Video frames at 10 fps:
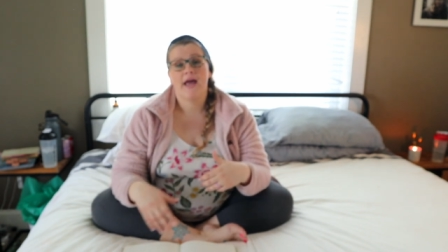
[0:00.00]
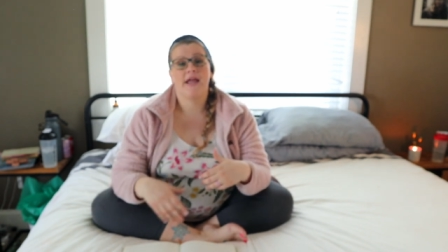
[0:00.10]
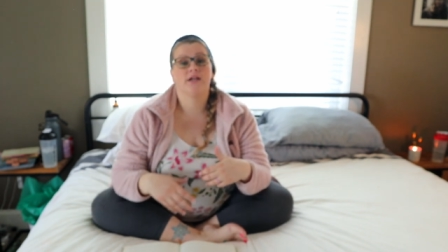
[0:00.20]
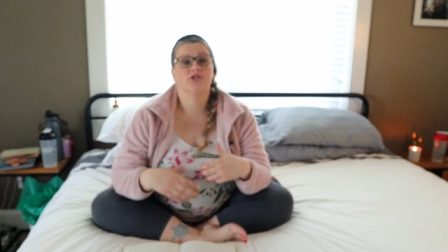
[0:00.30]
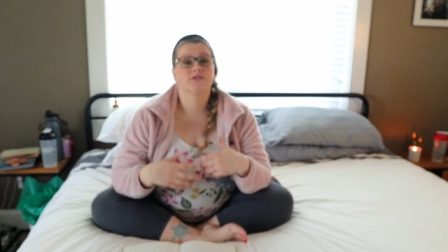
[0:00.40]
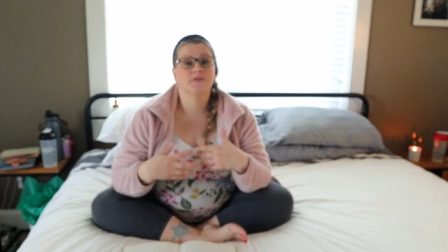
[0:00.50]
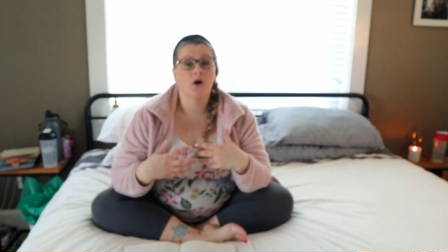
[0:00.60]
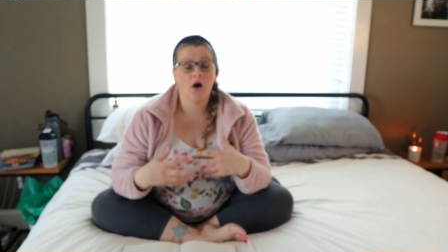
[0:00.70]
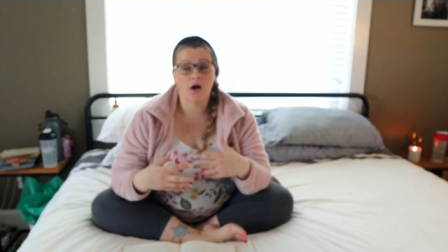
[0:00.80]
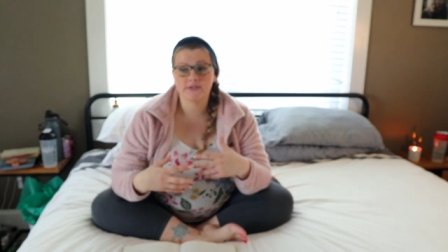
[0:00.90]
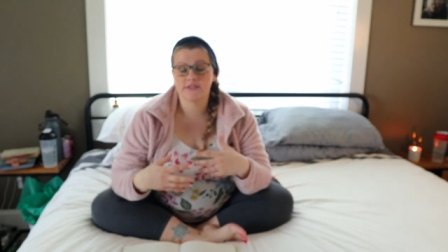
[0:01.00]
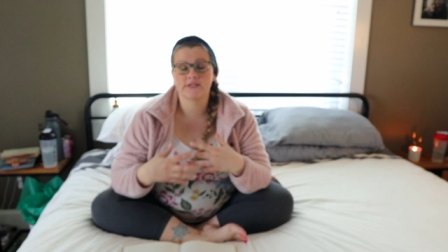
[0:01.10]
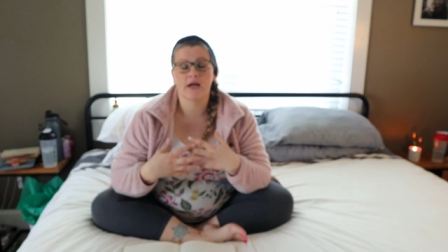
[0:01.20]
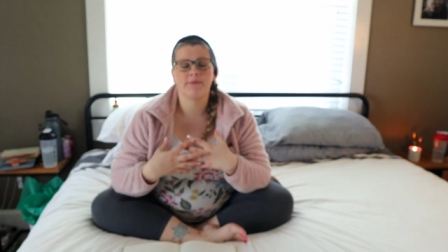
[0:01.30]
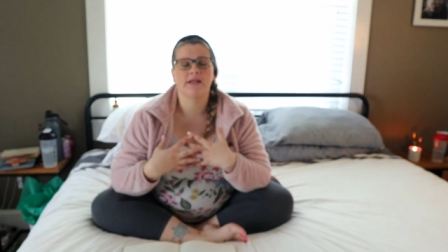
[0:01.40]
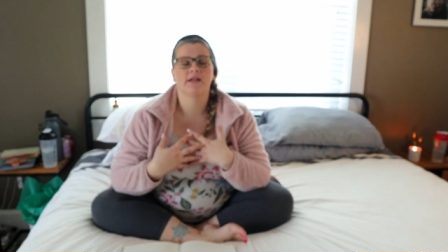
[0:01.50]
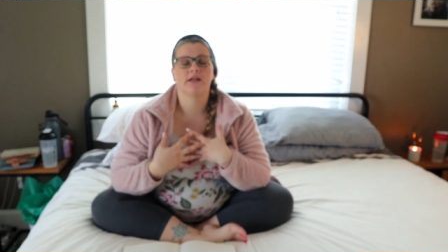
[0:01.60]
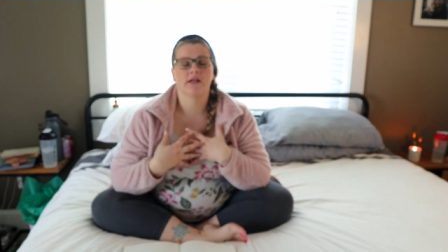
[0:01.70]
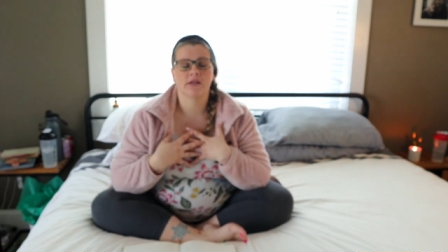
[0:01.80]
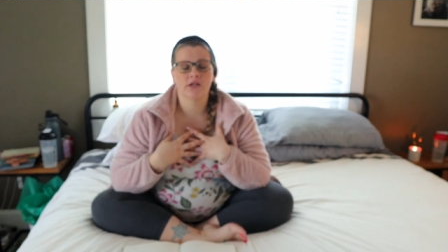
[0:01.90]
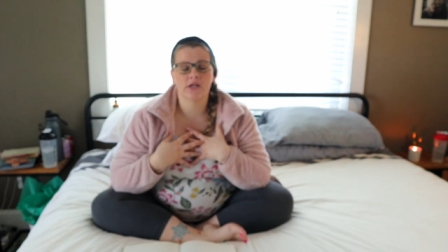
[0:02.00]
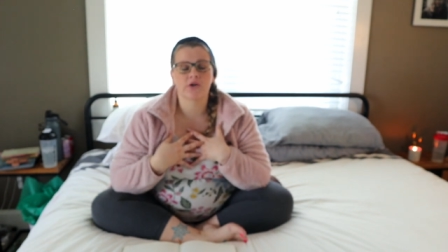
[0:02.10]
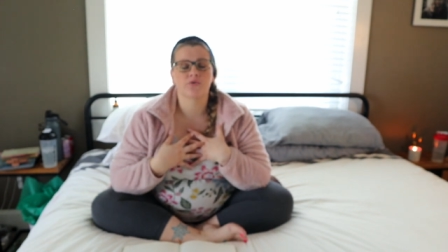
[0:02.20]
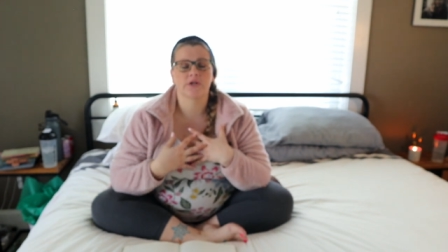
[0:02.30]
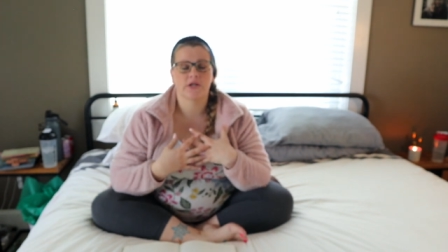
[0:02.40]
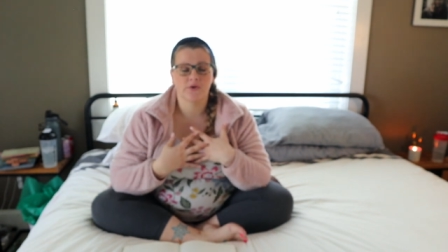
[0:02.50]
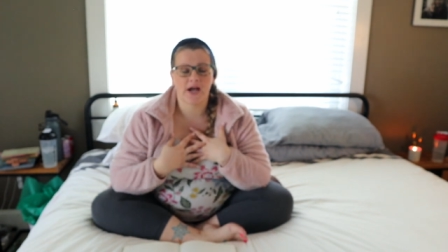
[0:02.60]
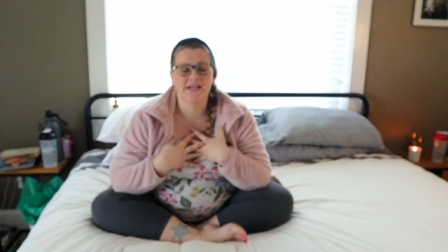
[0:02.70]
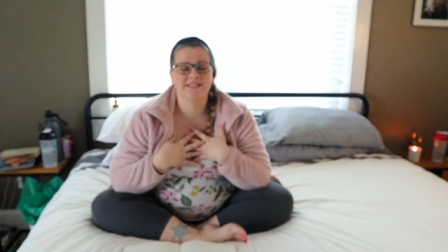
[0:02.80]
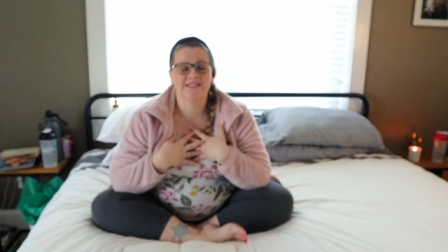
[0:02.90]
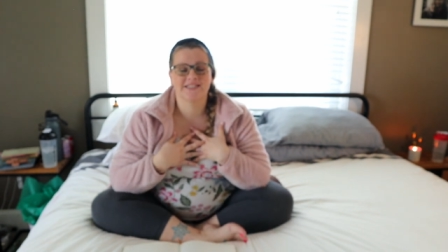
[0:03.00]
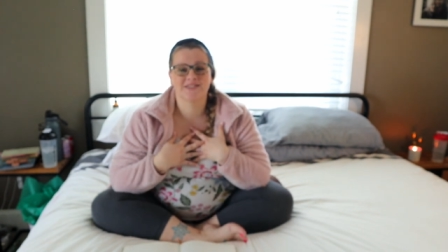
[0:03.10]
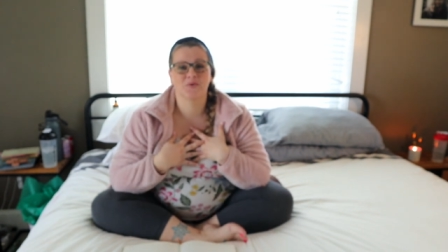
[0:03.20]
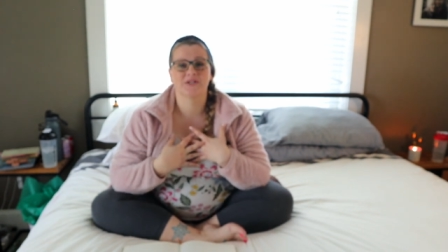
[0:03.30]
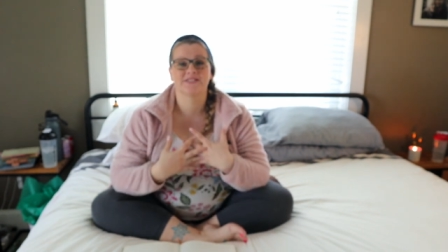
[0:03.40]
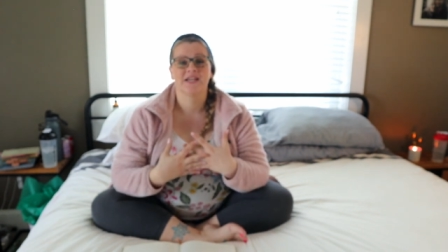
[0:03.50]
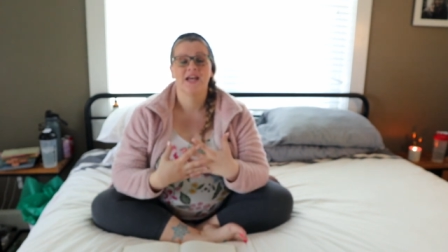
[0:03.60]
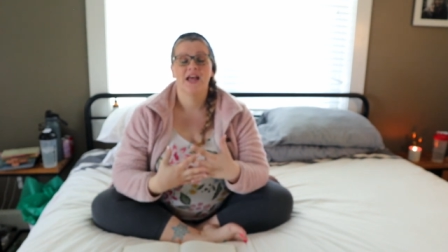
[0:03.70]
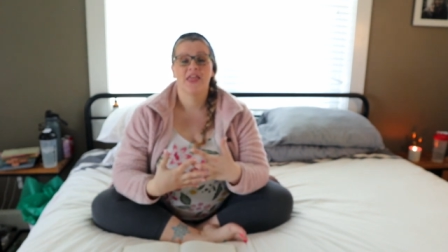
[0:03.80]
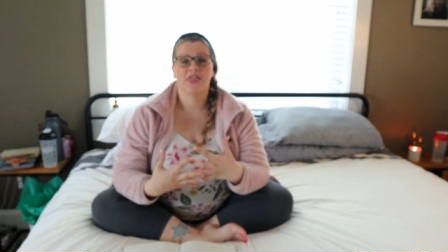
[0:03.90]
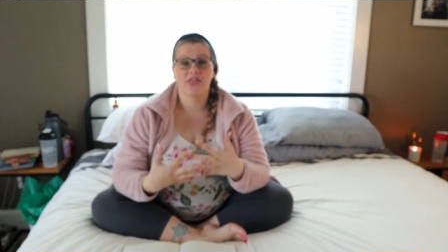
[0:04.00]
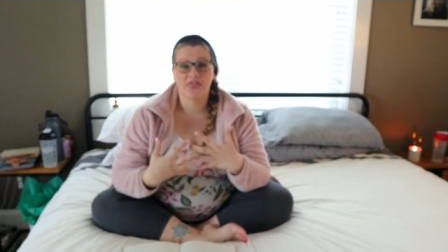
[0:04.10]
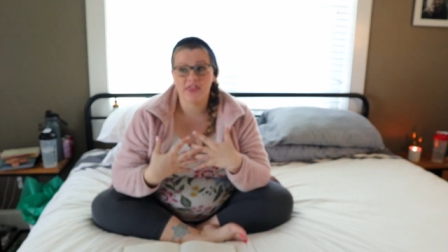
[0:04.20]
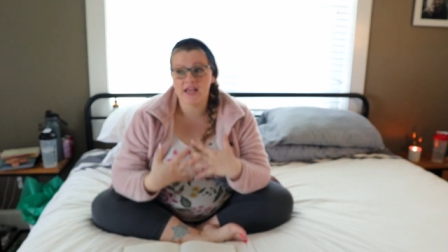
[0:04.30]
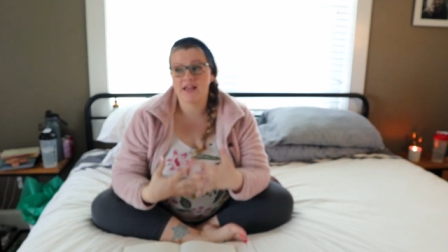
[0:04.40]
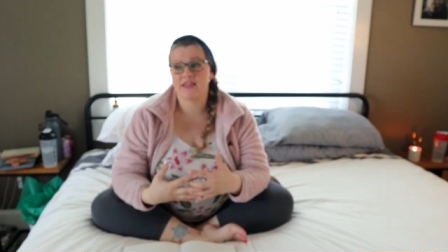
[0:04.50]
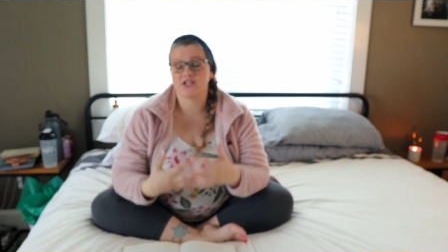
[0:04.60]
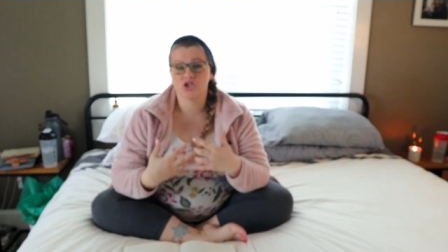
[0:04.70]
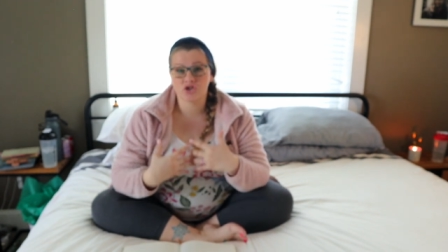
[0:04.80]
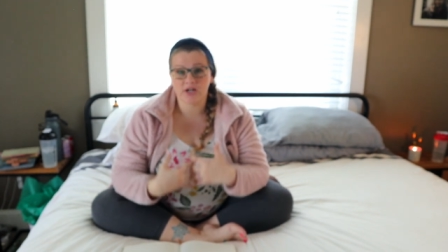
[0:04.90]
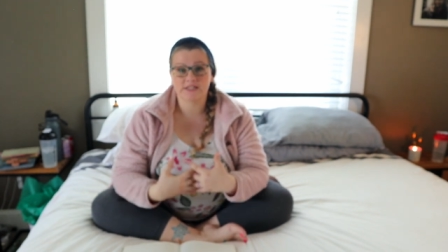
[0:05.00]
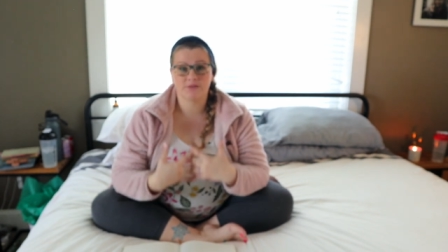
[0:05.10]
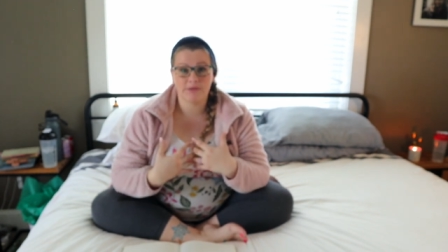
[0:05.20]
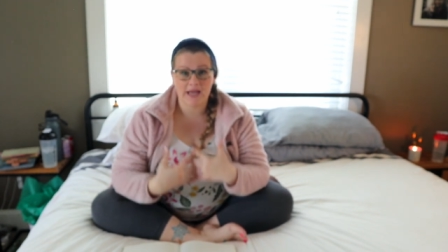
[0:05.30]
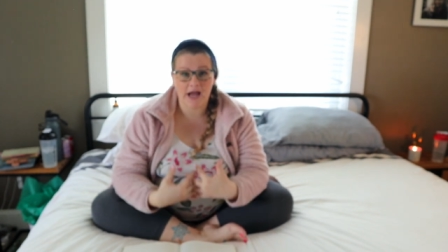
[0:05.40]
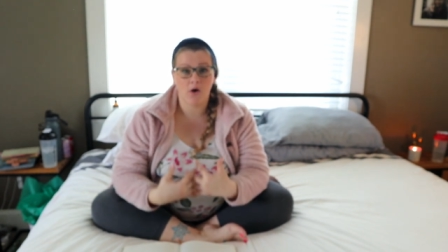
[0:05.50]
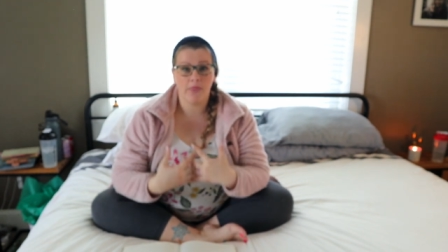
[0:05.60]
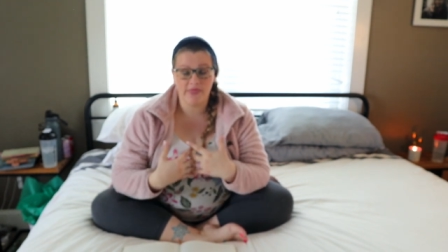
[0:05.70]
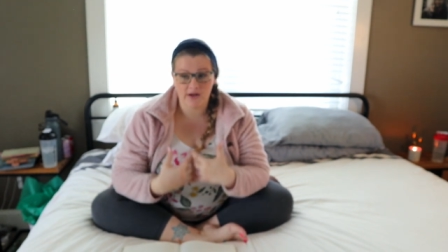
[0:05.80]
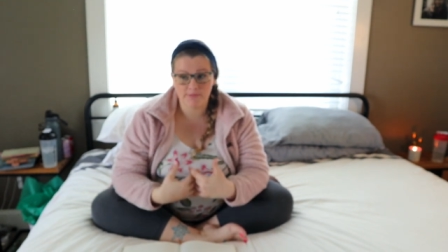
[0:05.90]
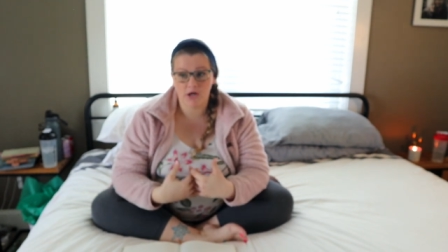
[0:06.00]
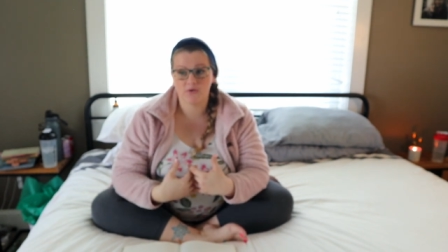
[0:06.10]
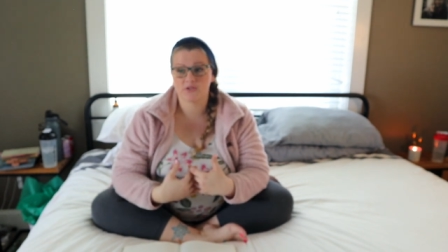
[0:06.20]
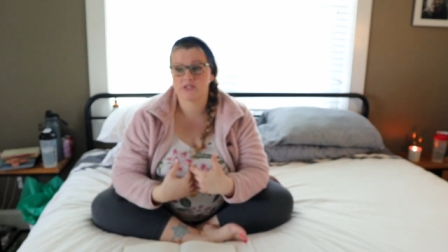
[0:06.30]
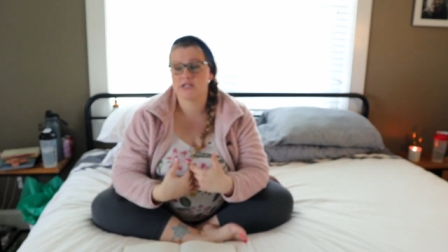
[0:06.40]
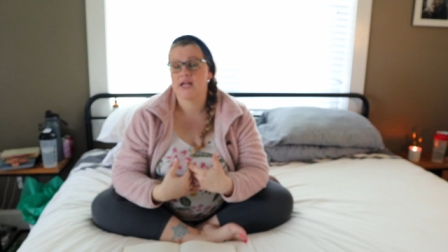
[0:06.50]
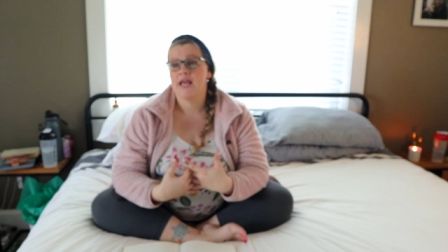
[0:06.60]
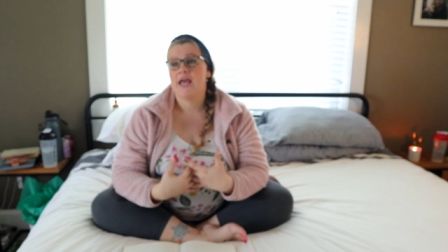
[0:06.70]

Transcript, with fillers: And it just causes, I mean, literally you guys, this was the thing that stressed me out the most.